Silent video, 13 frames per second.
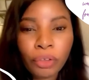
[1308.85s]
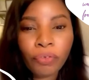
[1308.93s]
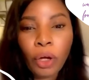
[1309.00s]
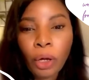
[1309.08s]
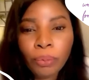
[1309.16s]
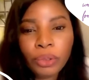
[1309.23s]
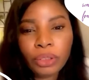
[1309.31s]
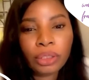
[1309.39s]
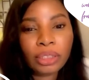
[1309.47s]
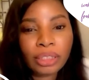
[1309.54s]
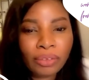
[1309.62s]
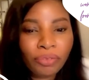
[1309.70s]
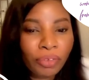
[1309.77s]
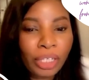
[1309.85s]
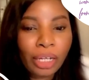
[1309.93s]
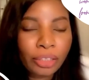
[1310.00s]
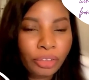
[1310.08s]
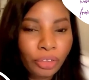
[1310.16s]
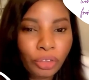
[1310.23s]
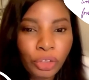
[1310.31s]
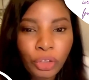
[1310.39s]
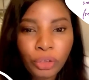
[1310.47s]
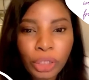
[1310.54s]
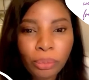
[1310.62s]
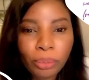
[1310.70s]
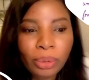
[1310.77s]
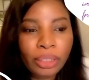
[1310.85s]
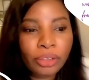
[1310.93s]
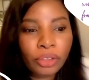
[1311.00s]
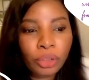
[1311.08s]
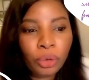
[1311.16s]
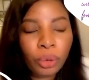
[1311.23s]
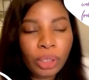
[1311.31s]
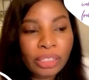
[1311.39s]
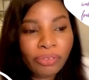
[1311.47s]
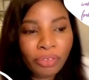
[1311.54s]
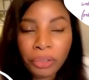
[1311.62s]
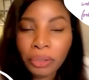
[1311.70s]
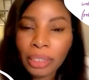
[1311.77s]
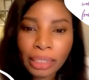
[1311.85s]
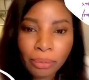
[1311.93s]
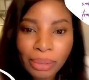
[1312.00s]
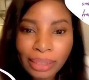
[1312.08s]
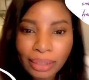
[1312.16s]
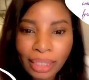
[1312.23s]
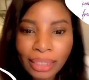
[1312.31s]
options in regards to the treatment, so it's very limited.